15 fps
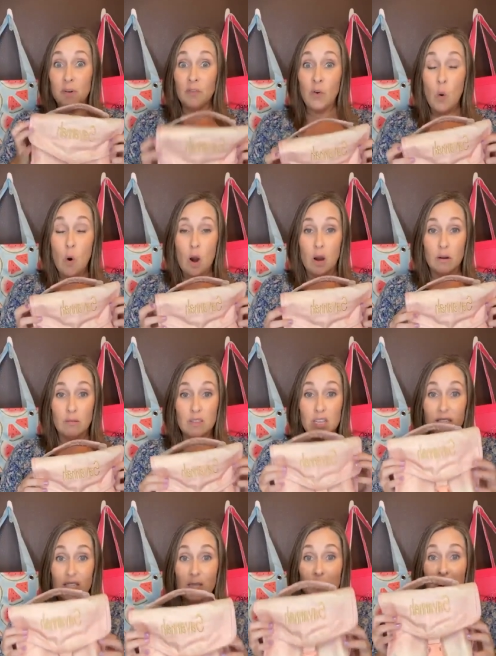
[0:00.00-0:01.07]
before.
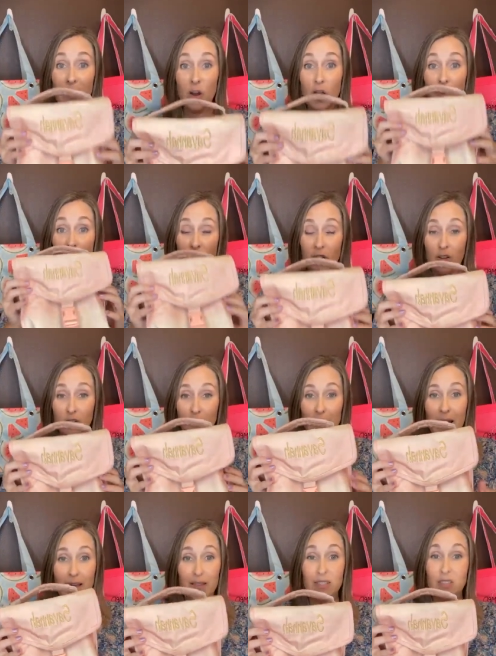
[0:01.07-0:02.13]
This is my daughter's lunch
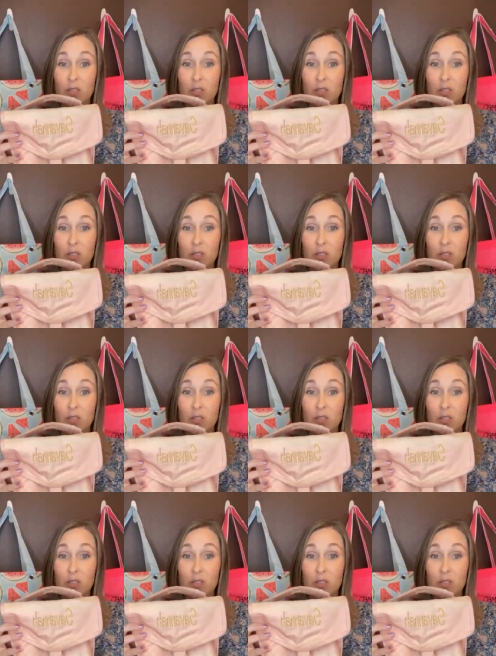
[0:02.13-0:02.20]
bag.